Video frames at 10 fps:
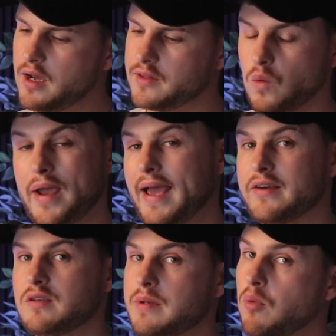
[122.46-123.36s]
And the weight
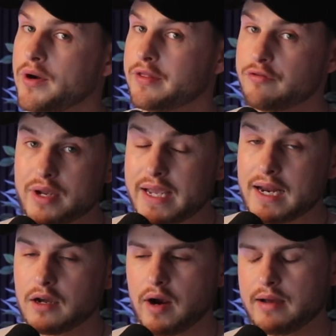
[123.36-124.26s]
has to be 0.3
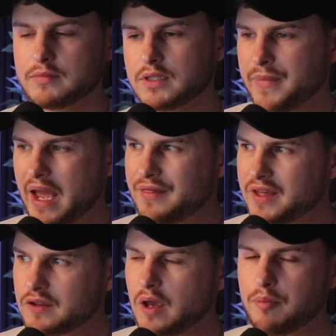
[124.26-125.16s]
kilograms. And
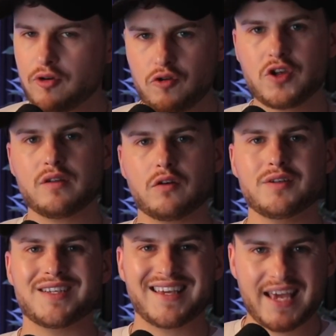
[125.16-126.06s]
this approach is going
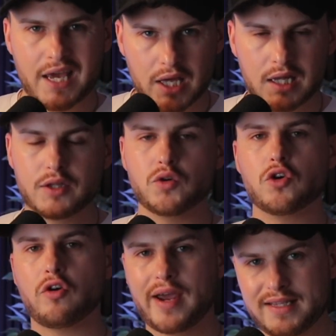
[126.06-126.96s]
to kill your
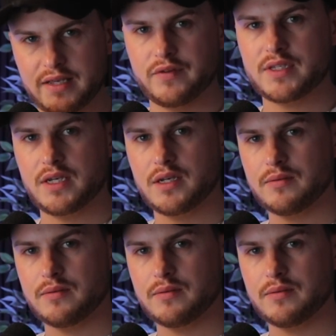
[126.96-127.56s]
creativity.